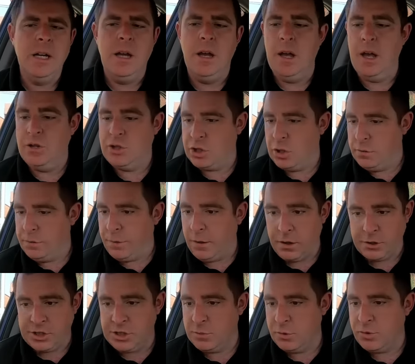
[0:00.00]
Uh, and so
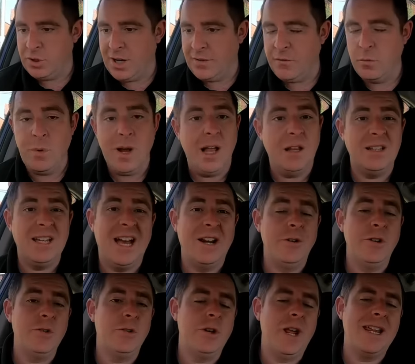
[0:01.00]
far, seems to be driving well. And
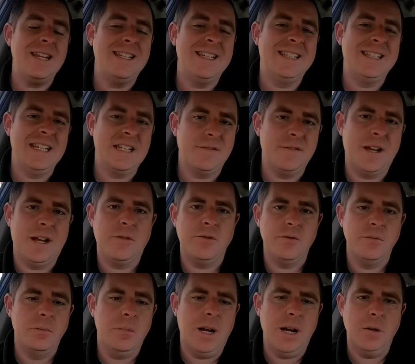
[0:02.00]
only done
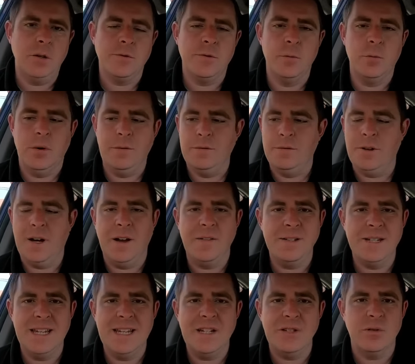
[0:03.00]
86,000 miles for 1.5
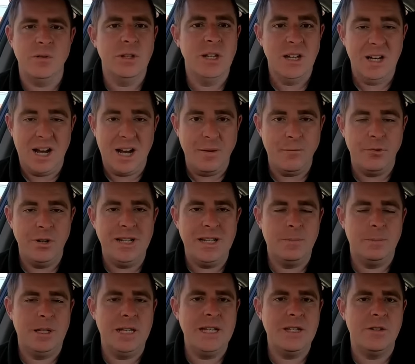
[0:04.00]
diesel. I'm really
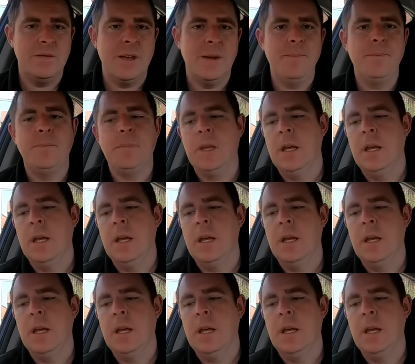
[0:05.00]
pleased with it.